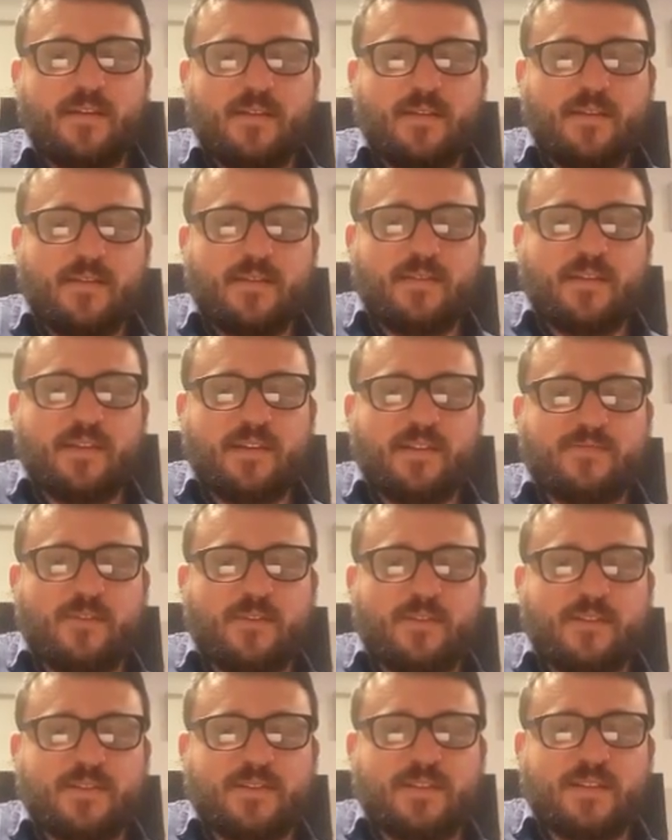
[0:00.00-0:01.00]
these
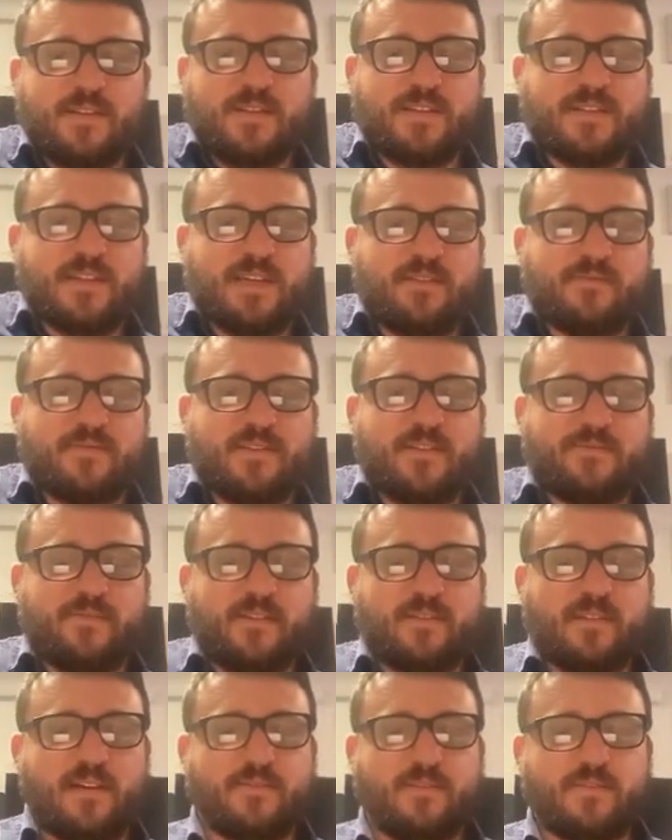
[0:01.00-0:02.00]
vortices achieve
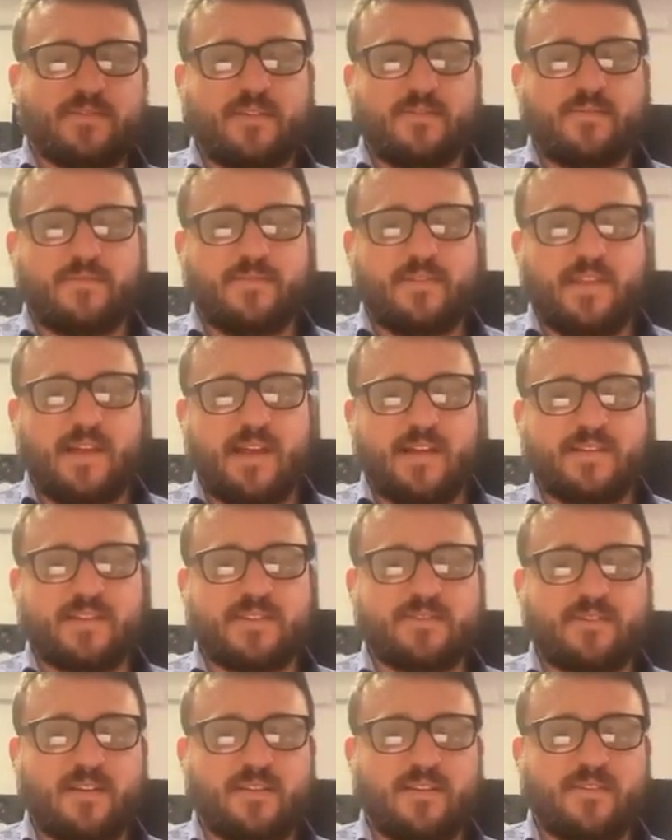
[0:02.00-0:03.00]
different levels of
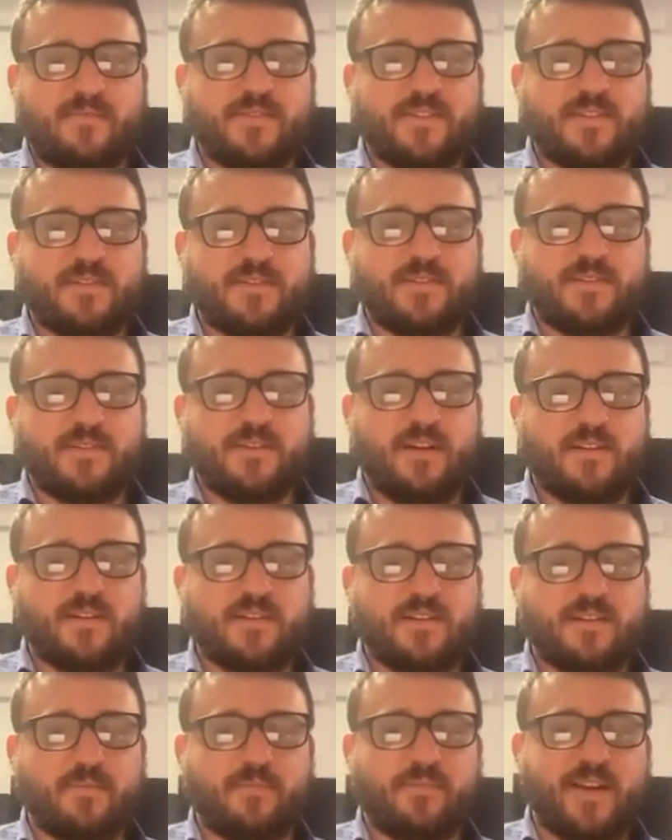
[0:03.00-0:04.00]
non-destructive
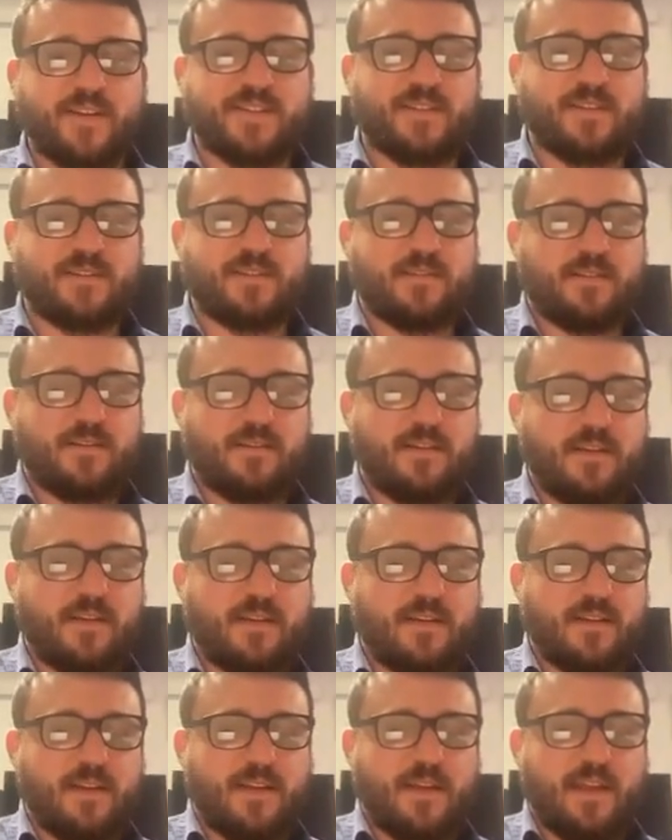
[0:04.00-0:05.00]
charge compression,
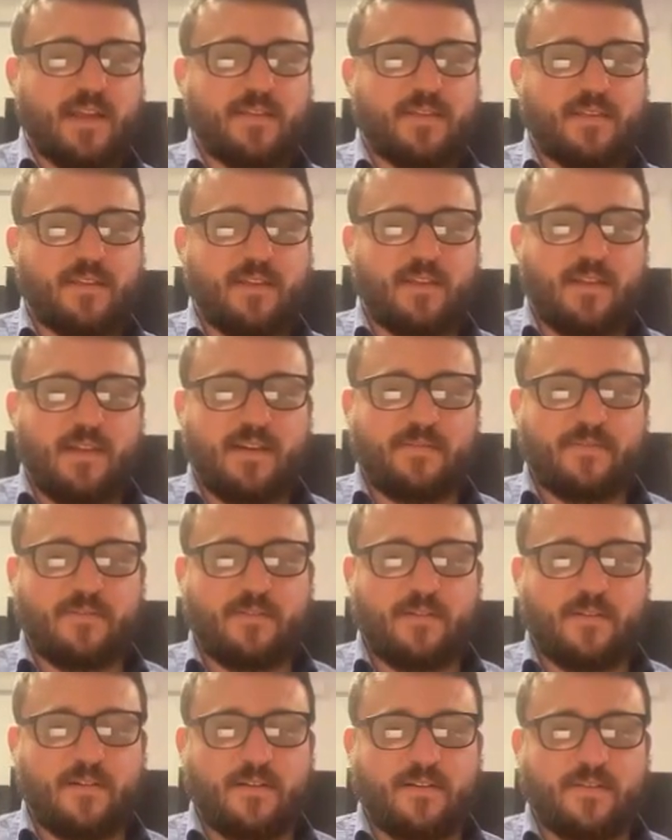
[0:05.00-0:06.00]
and the
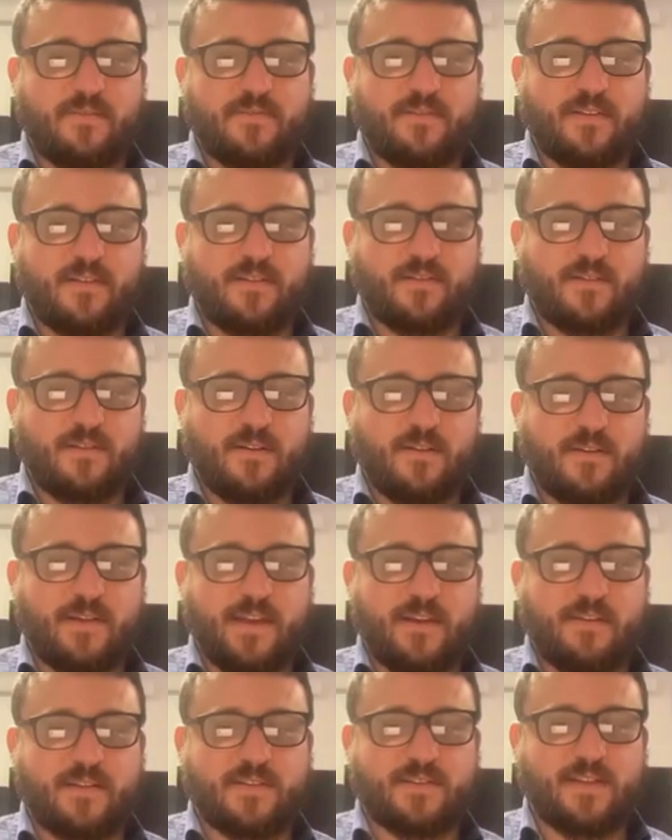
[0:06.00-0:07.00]
level of
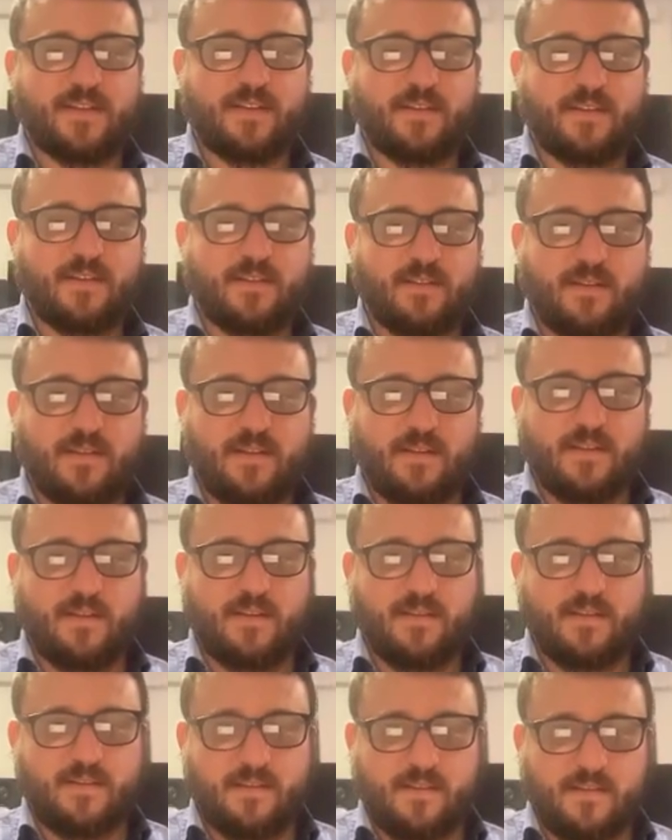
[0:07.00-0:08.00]
coherence and
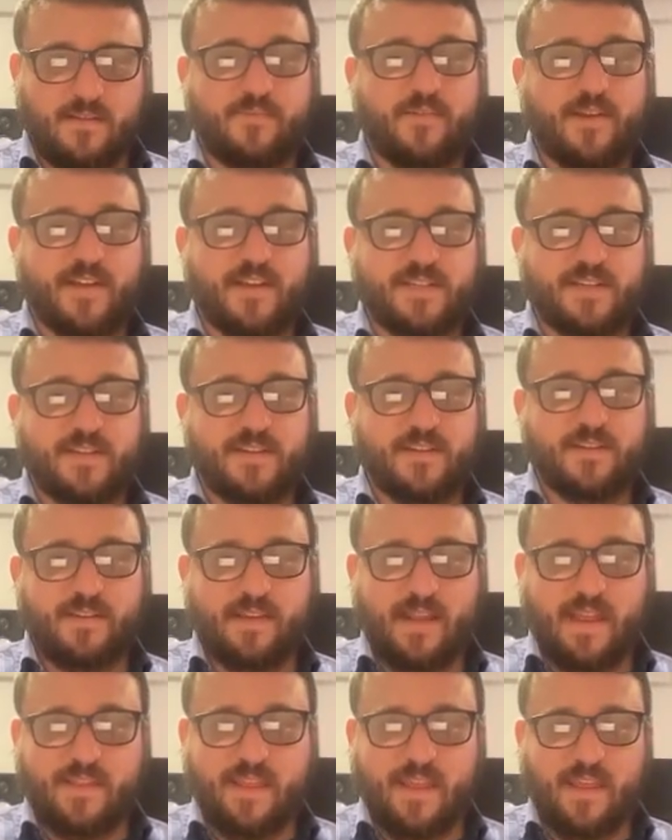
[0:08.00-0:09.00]
compression
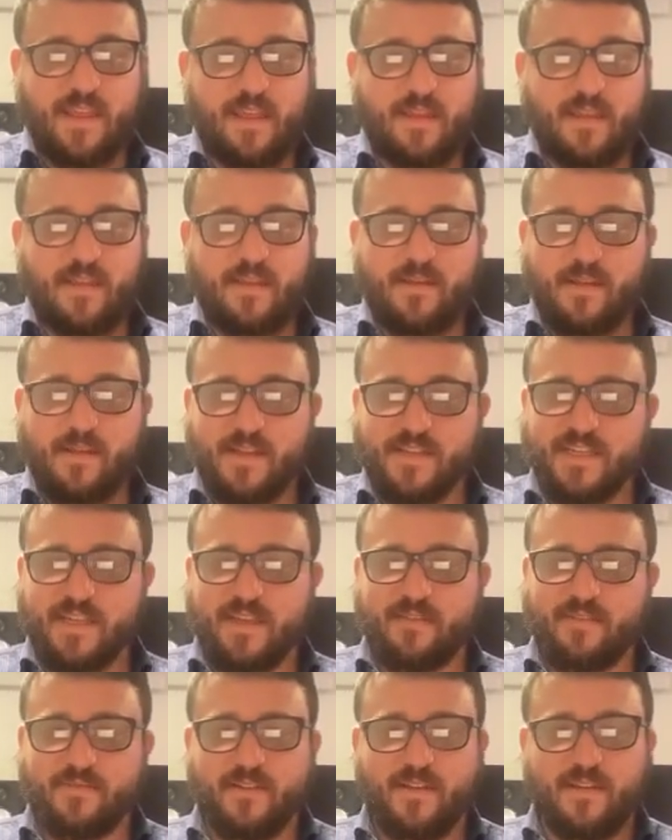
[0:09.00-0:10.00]
that they achieve